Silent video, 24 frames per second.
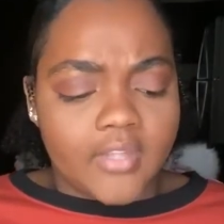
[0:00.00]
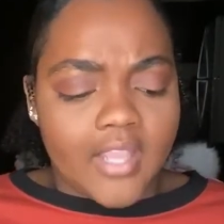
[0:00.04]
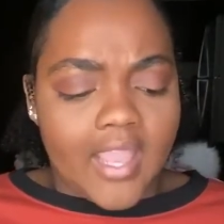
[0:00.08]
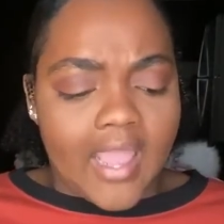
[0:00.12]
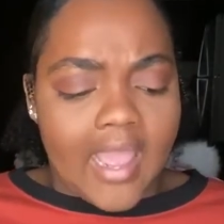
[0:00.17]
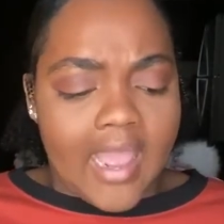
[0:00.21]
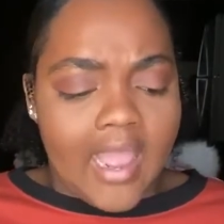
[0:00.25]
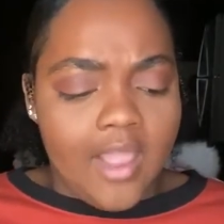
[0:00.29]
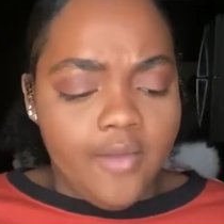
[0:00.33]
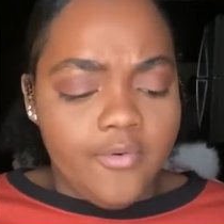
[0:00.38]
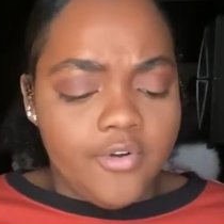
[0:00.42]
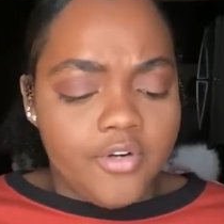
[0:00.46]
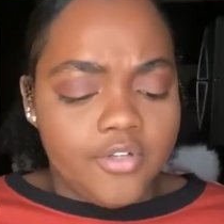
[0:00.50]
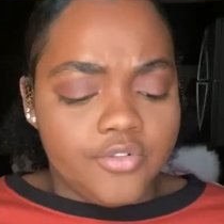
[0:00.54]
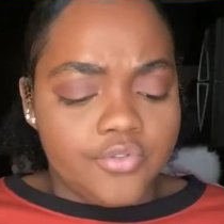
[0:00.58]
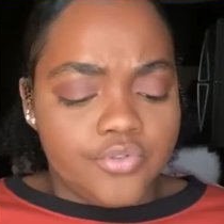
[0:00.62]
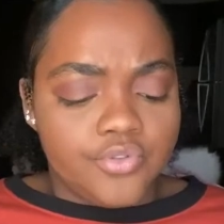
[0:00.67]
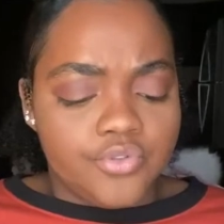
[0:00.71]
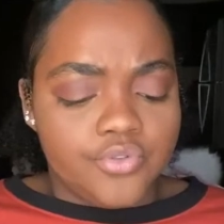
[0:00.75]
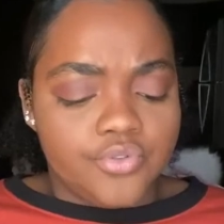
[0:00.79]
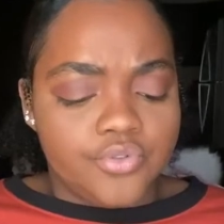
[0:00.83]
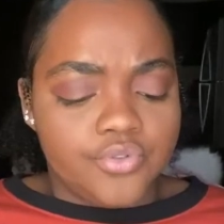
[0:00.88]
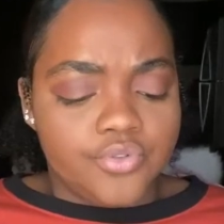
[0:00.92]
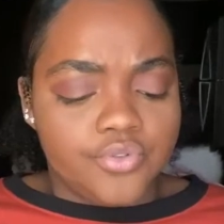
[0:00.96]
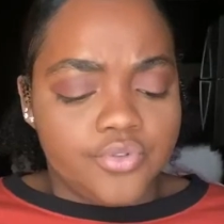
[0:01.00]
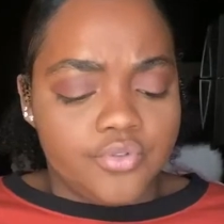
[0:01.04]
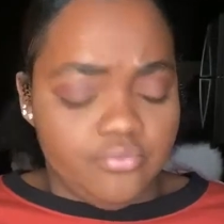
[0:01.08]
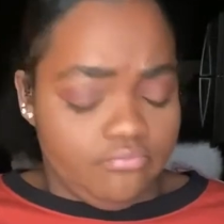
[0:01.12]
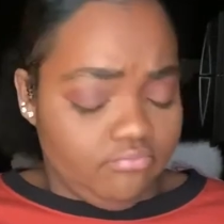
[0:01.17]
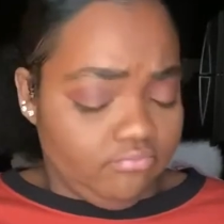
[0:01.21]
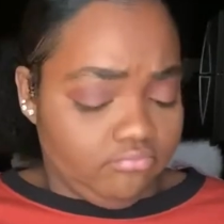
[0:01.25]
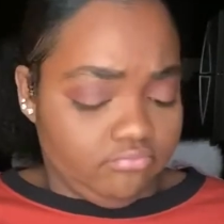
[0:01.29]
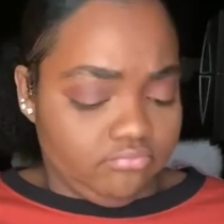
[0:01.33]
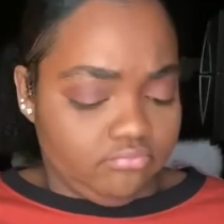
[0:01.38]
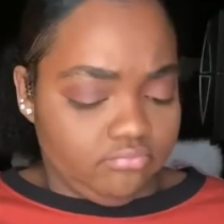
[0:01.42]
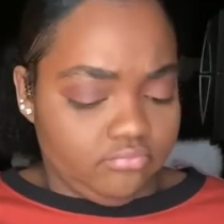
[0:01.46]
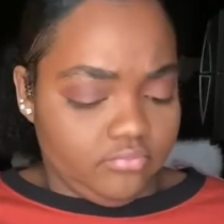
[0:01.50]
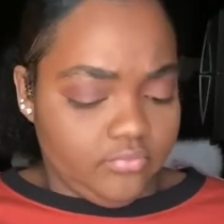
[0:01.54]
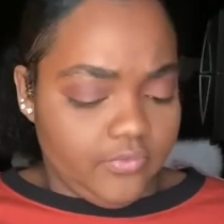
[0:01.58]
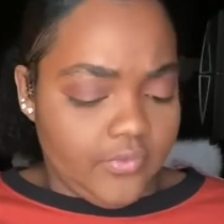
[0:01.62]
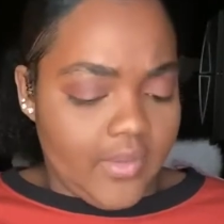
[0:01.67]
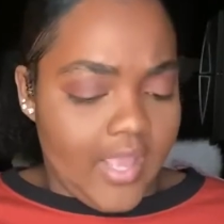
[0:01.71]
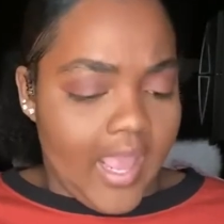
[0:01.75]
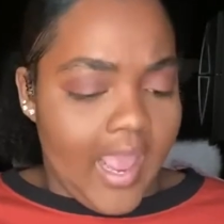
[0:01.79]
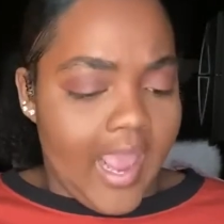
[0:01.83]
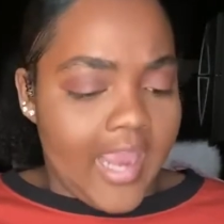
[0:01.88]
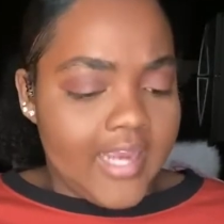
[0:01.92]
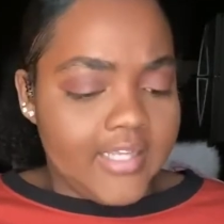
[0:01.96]

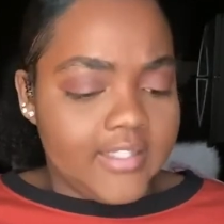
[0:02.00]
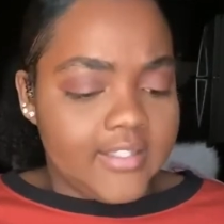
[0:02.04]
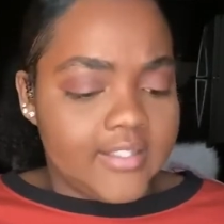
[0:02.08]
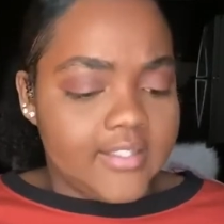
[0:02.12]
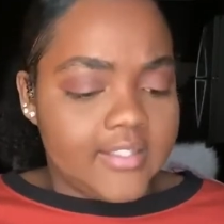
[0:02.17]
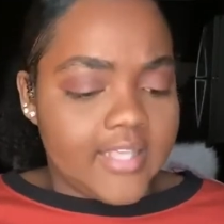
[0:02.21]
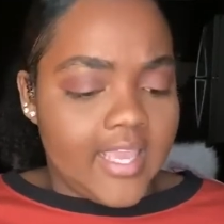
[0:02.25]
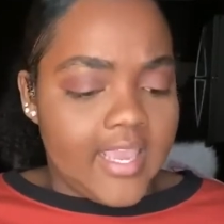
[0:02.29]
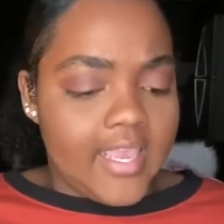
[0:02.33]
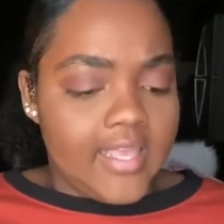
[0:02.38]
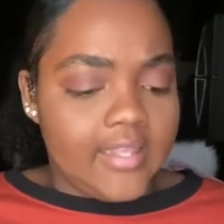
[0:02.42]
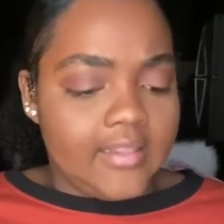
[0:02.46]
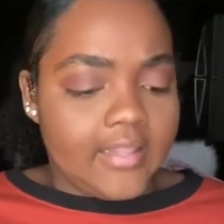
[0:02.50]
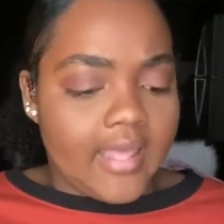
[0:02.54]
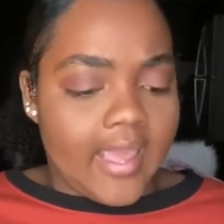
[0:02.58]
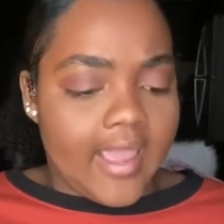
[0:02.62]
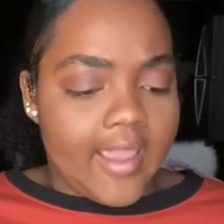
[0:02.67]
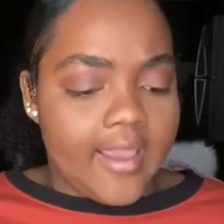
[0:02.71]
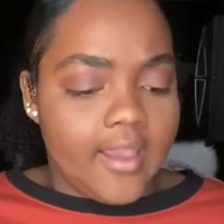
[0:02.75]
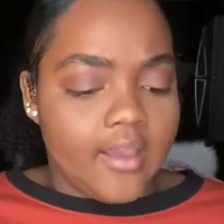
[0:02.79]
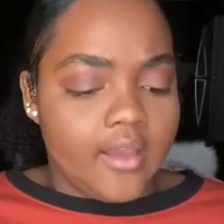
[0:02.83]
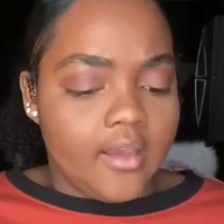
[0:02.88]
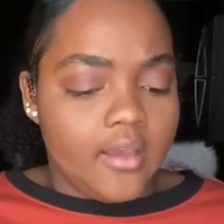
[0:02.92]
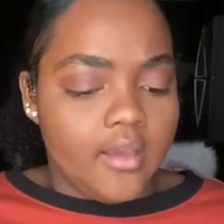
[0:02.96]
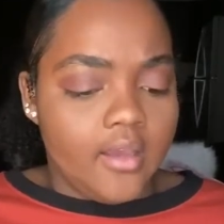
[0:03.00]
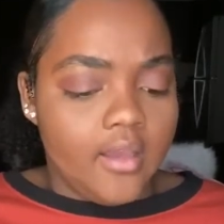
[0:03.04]
I'd say like